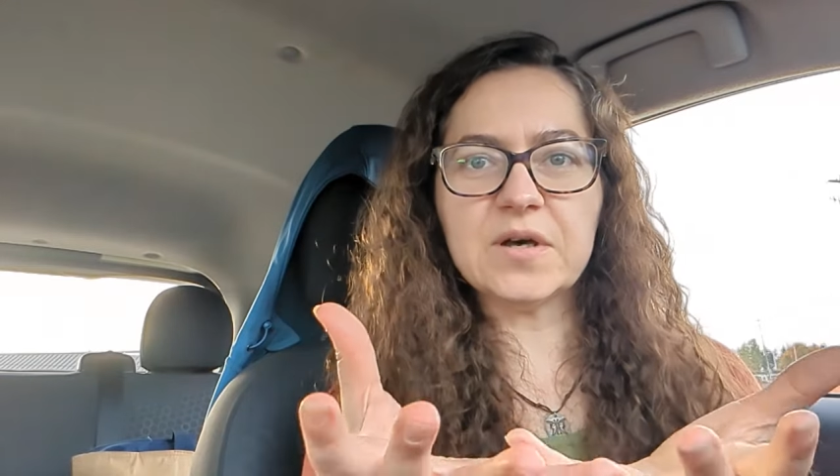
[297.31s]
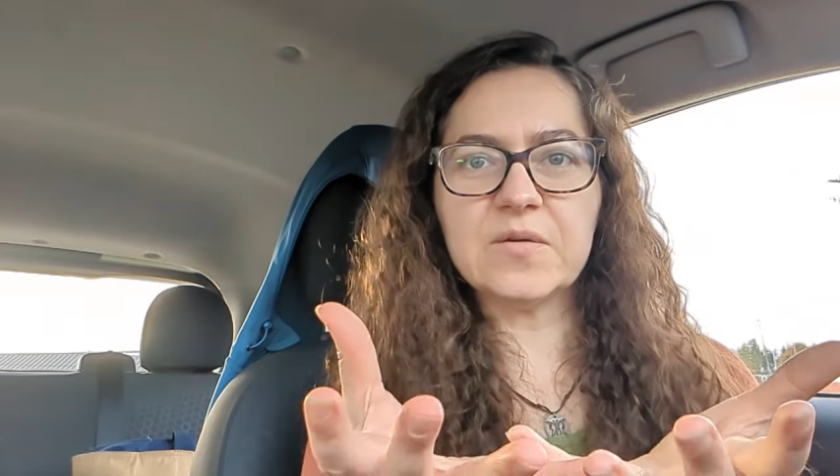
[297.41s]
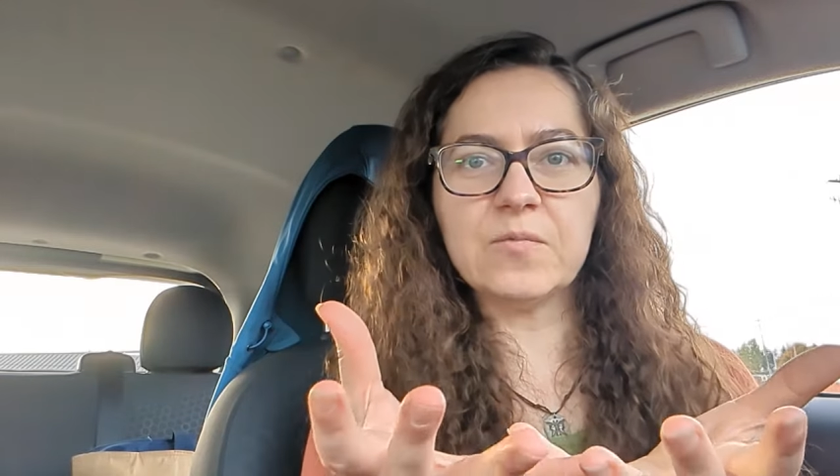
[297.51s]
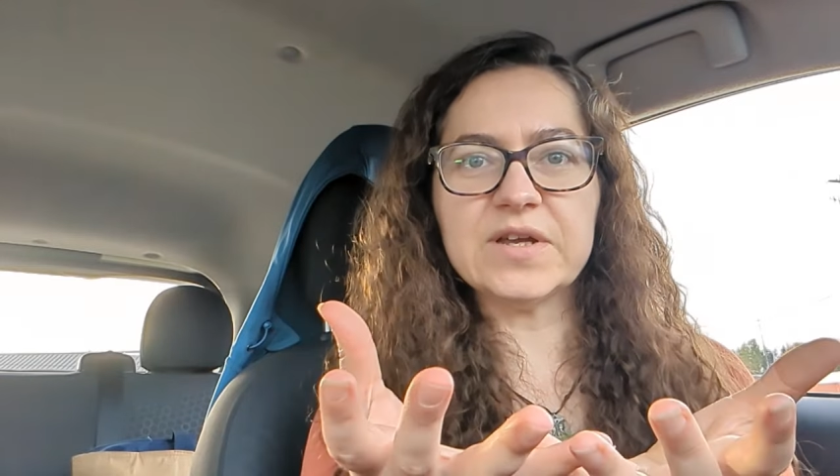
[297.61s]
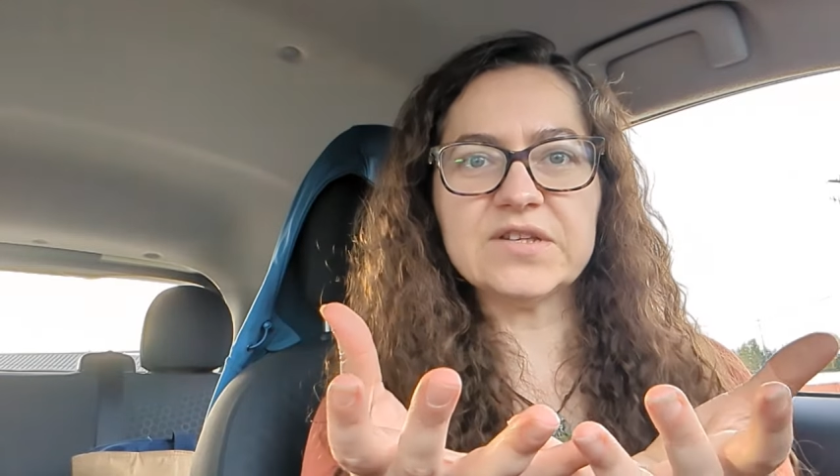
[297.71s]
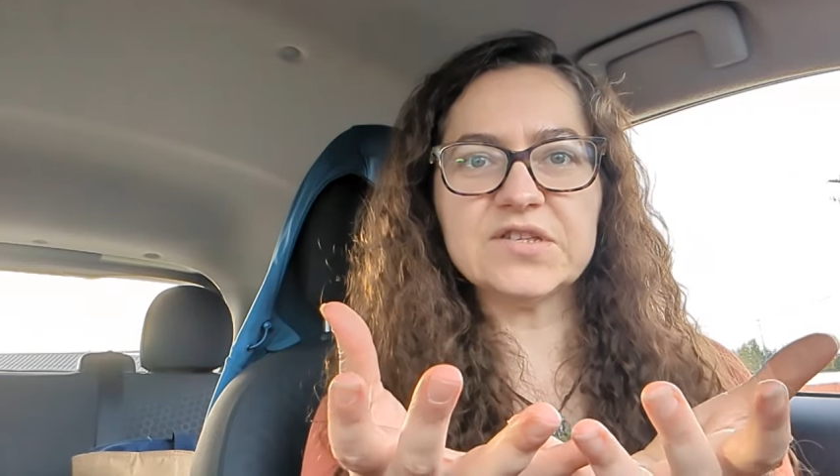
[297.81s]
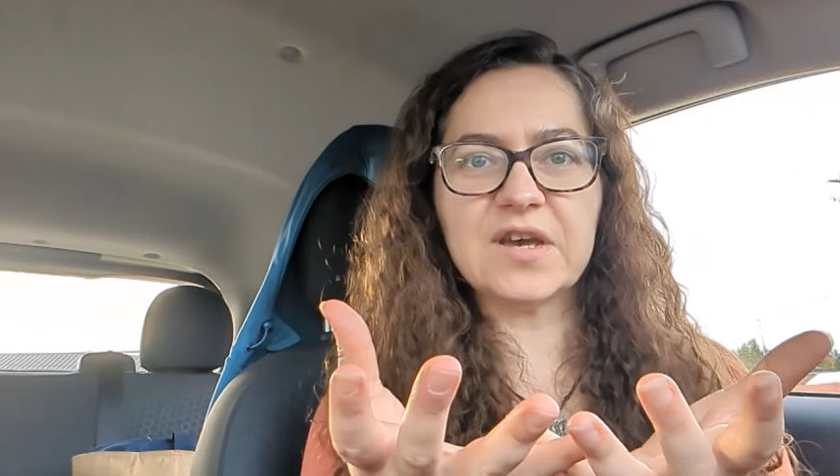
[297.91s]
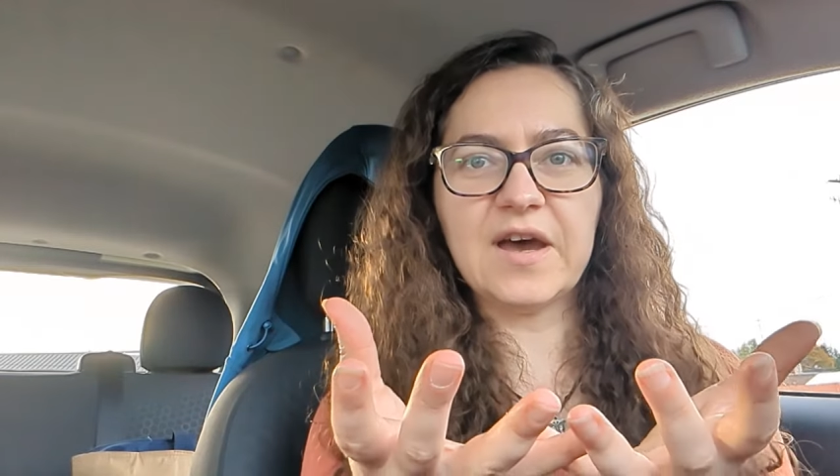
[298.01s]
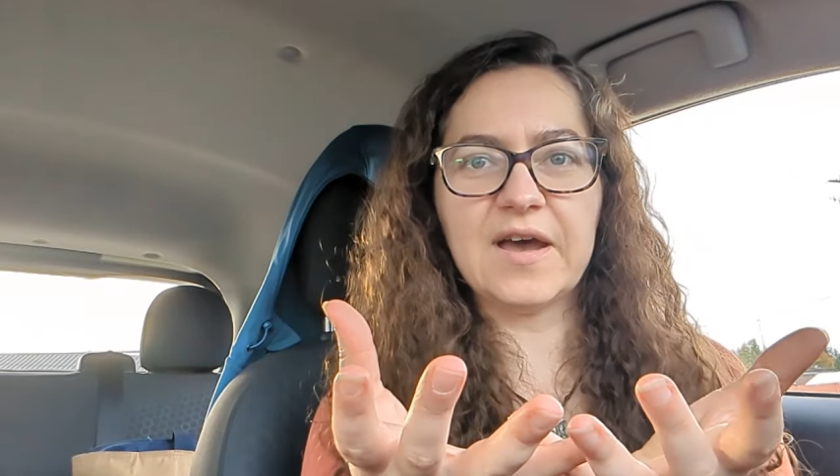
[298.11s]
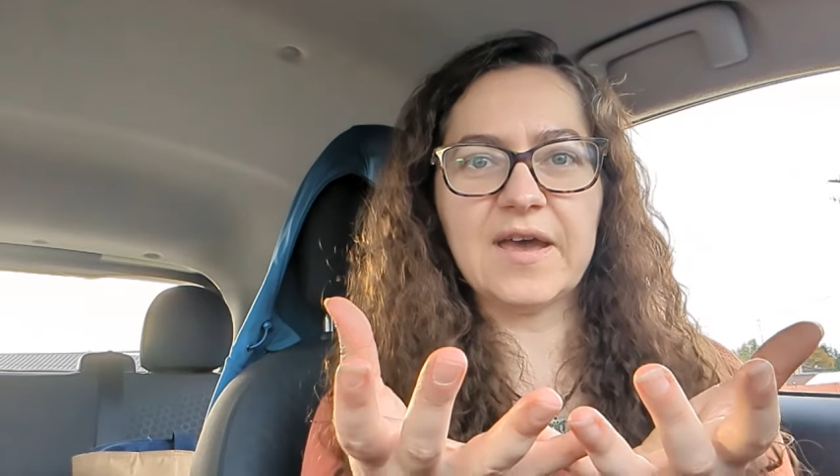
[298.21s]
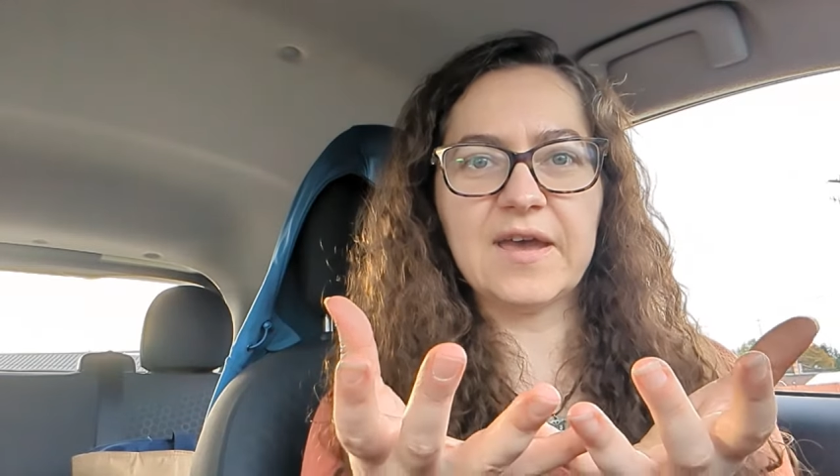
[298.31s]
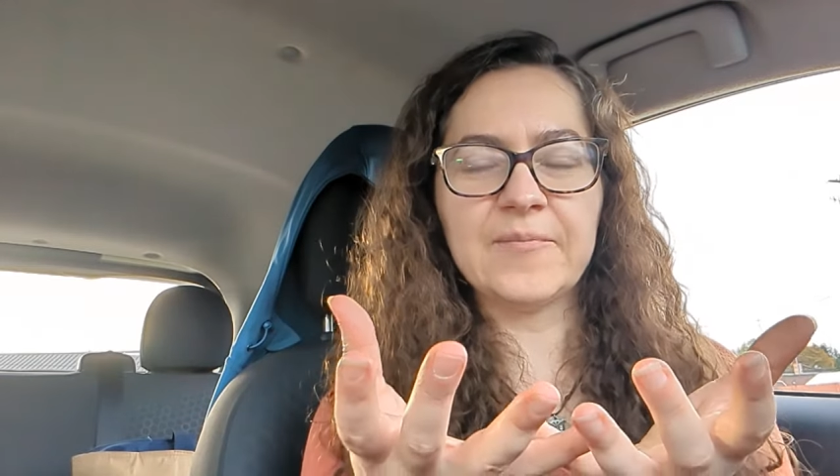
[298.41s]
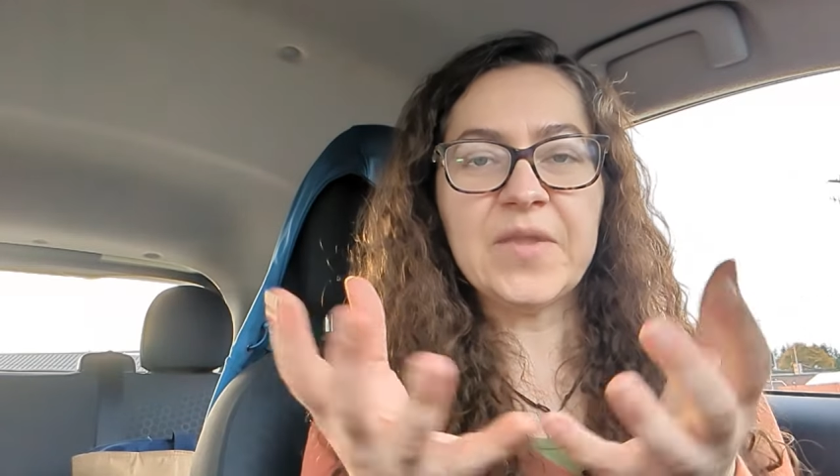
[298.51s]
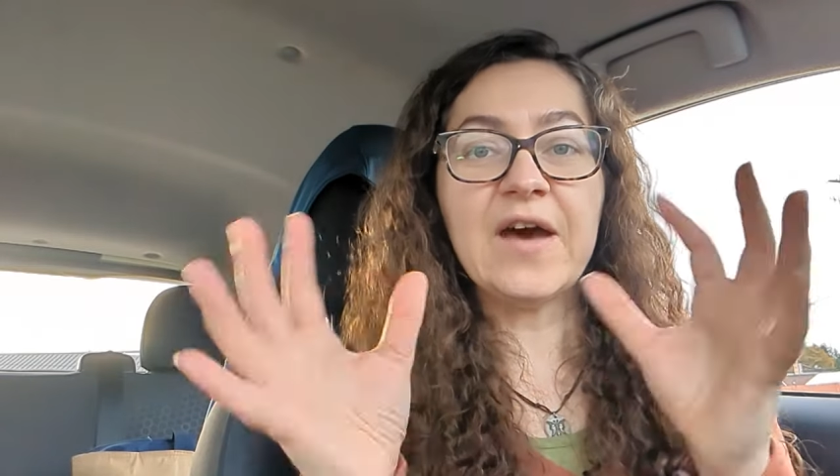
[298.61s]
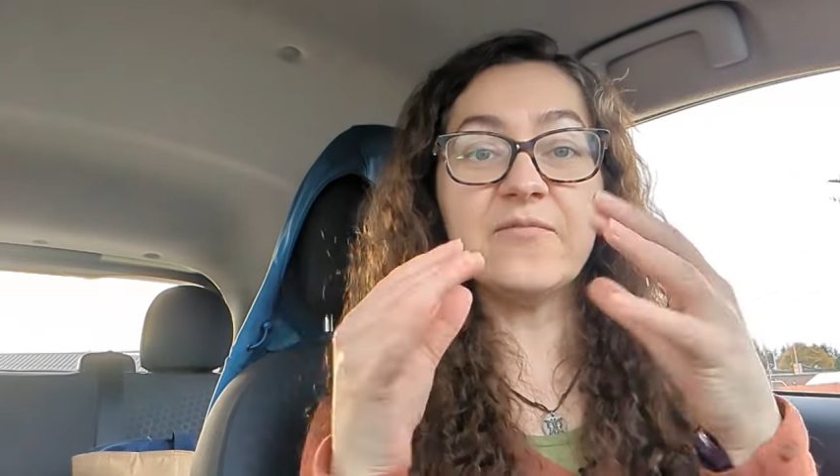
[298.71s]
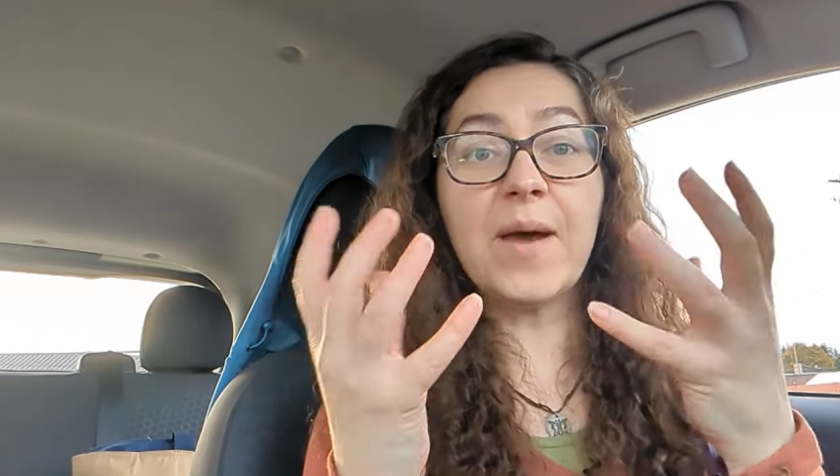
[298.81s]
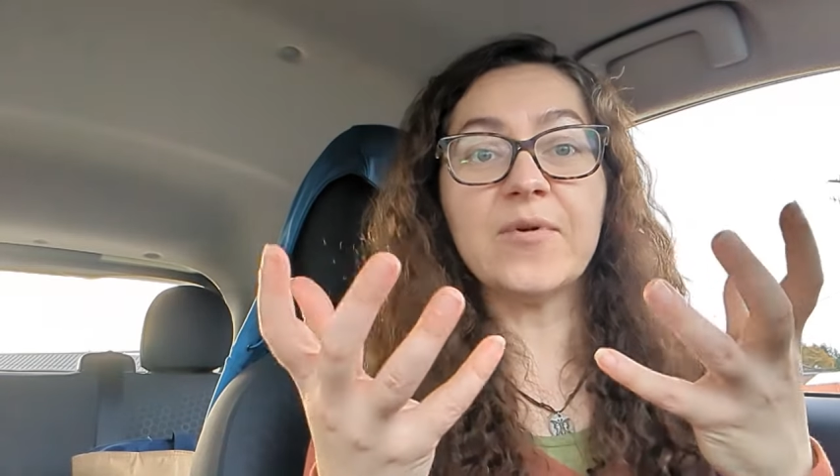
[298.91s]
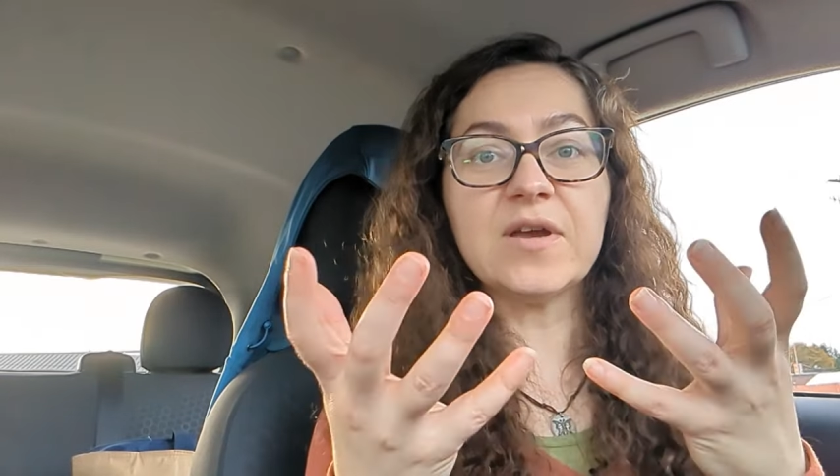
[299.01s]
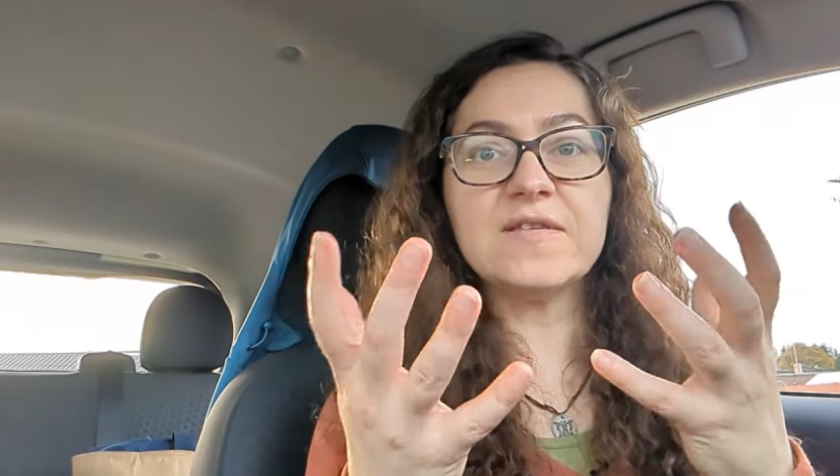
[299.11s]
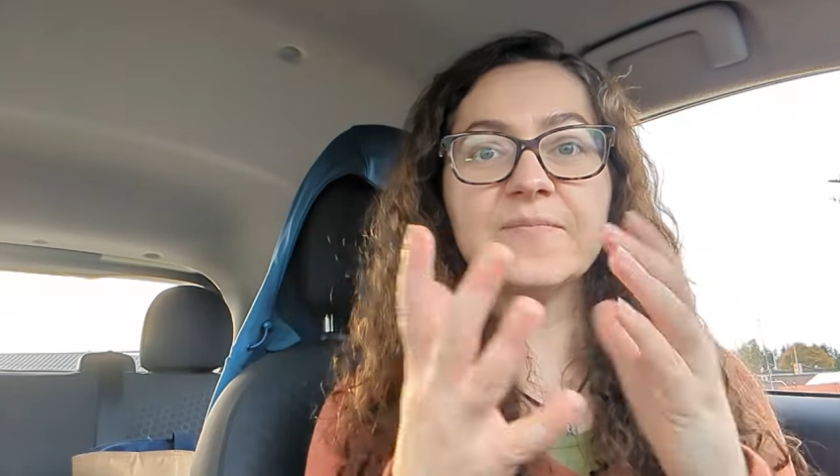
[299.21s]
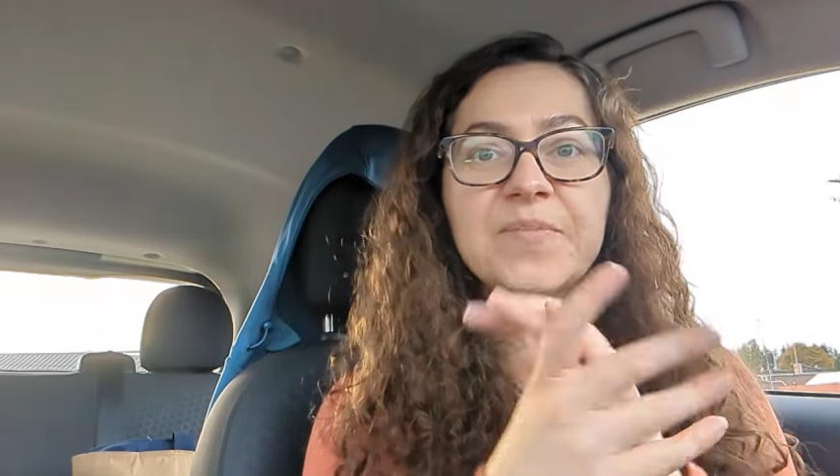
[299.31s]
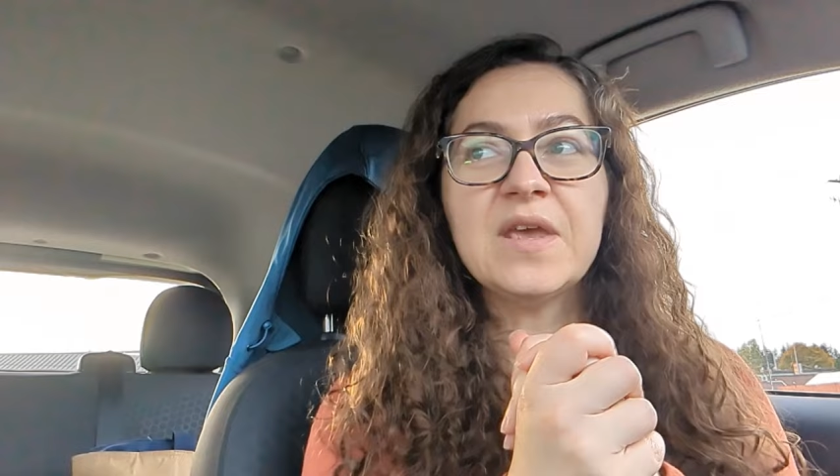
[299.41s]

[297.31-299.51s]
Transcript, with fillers: which I, of memories,